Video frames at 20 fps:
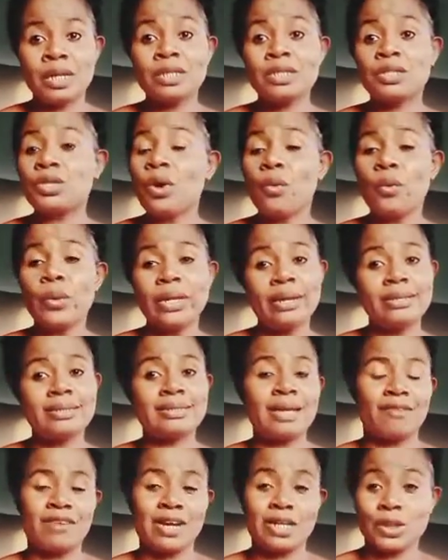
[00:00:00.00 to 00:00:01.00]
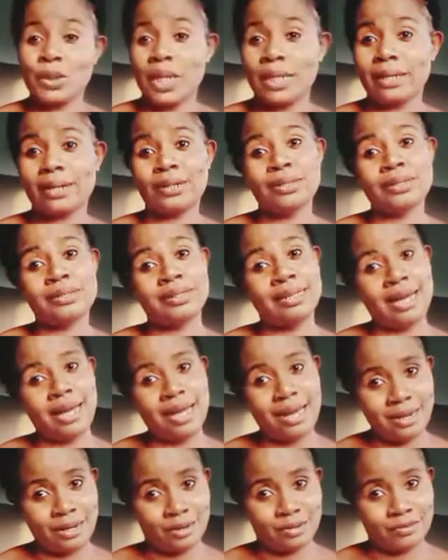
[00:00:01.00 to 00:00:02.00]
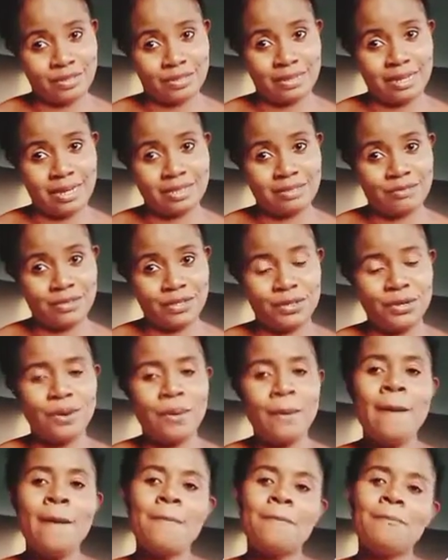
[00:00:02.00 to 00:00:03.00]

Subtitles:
So with this, I've actually come to the end of today's video,